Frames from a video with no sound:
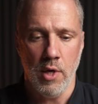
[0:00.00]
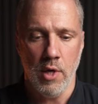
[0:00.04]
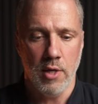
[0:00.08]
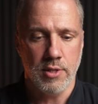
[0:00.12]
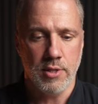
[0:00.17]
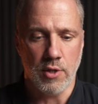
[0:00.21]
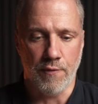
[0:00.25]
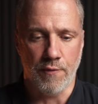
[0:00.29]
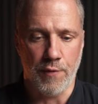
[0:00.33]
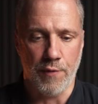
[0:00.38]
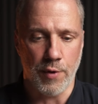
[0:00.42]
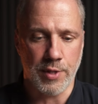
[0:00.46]

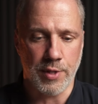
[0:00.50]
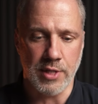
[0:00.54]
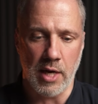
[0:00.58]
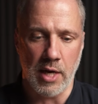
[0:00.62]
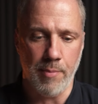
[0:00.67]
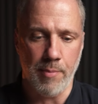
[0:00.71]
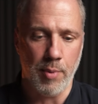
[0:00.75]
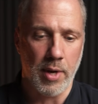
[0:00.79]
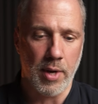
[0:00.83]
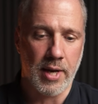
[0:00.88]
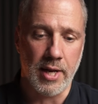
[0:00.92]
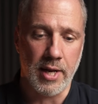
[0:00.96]
So for
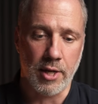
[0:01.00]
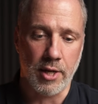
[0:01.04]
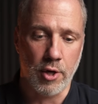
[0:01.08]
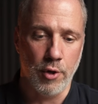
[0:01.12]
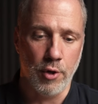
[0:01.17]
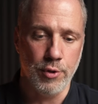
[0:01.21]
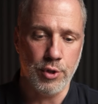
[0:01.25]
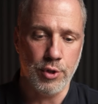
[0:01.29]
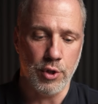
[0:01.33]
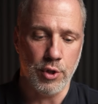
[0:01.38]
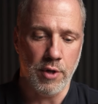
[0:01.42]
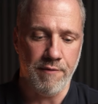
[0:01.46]
example, I can
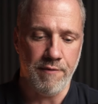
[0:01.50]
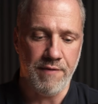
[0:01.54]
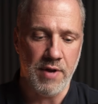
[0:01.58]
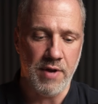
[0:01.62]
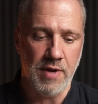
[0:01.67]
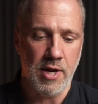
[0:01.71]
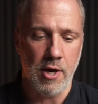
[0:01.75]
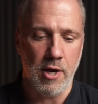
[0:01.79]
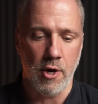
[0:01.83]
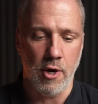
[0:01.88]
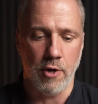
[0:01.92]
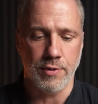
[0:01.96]
go to the
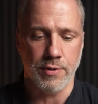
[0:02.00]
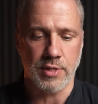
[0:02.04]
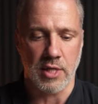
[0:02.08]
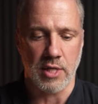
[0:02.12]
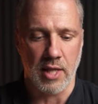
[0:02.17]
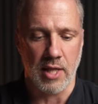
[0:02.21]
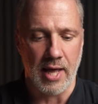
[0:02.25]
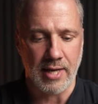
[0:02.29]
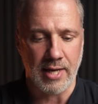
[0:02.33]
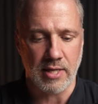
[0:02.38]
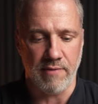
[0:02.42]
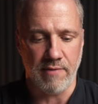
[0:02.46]
video,
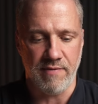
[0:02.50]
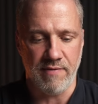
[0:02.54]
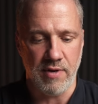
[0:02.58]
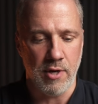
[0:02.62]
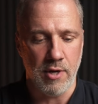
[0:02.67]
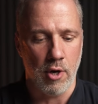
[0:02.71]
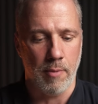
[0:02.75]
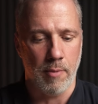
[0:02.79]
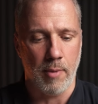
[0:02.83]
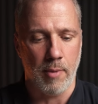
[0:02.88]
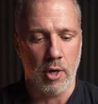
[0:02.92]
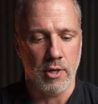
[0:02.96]
select the
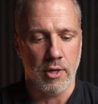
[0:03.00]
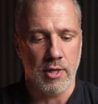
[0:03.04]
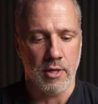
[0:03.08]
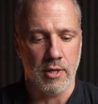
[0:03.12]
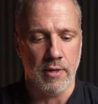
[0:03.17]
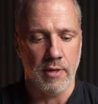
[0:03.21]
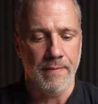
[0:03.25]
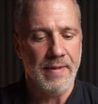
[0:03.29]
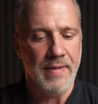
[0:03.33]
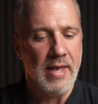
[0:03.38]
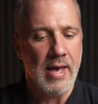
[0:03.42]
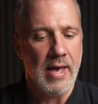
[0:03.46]
video model,